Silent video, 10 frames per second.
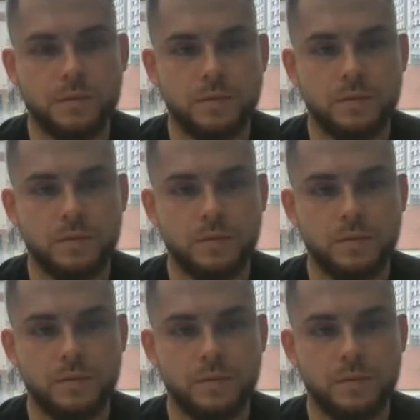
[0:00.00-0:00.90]

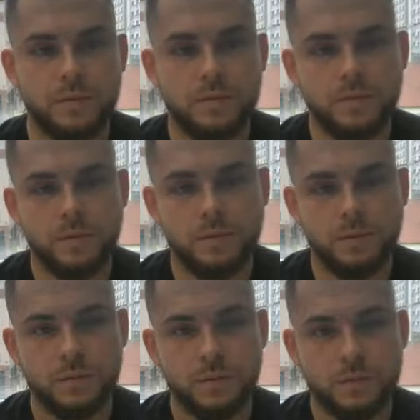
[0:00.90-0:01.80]

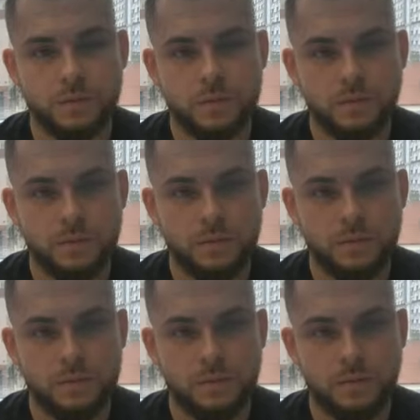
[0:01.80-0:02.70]

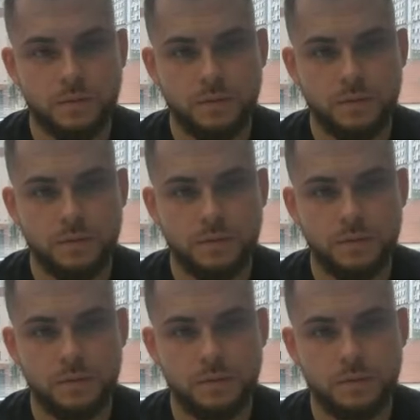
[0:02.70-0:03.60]

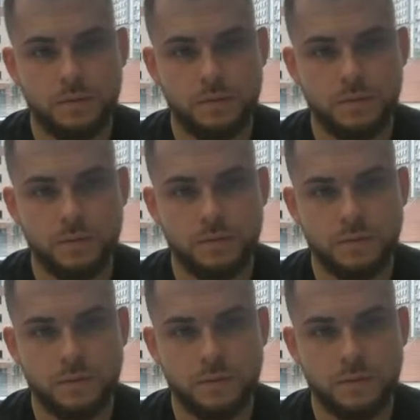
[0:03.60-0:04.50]

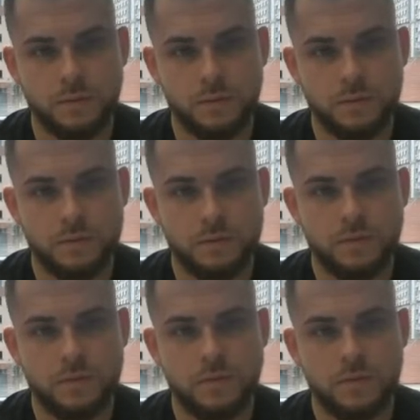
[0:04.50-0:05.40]

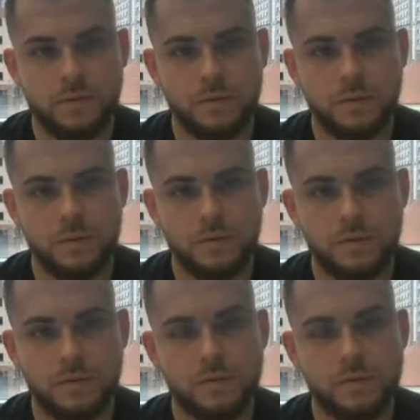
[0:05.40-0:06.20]
(not speaking)